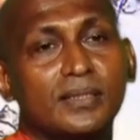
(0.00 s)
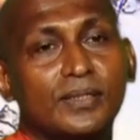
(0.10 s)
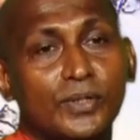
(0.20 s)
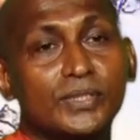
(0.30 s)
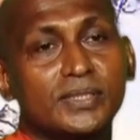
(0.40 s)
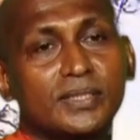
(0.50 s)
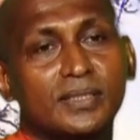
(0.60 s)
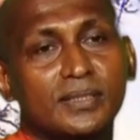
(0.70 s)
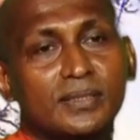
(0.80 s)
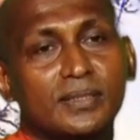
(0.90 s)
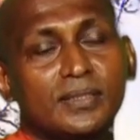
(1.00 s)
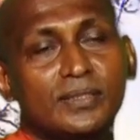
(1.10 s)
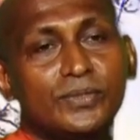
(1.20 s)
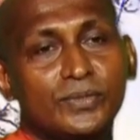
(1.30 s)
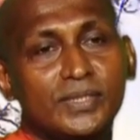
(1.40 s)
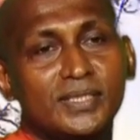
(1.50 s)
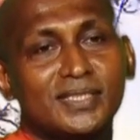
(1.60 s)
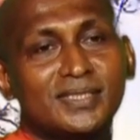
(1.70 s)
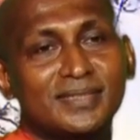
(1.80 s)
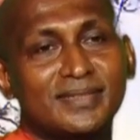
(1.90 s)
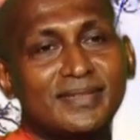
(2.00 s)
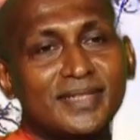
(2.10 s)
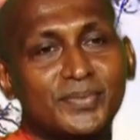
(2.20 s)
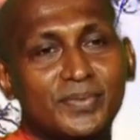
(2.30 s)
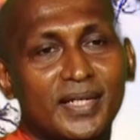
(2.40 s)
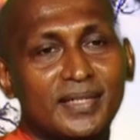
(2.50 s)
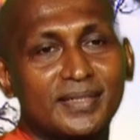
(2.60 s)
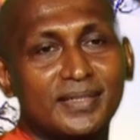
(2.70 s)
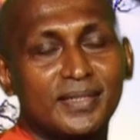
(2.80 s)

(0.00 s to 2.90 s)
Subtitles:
loss due to this great fire.